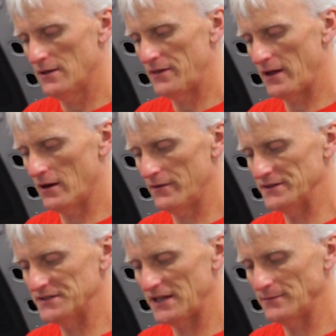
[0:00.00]
They are the
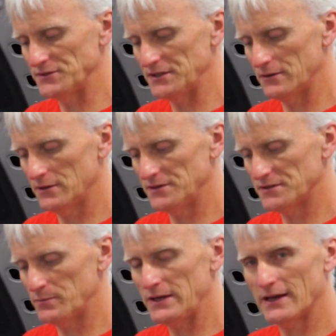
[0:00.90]
same series,
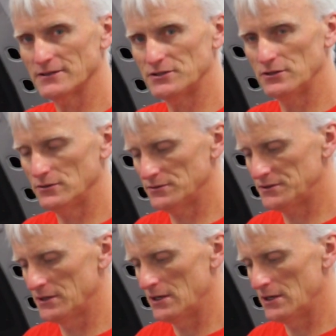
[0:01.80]
the PX2s.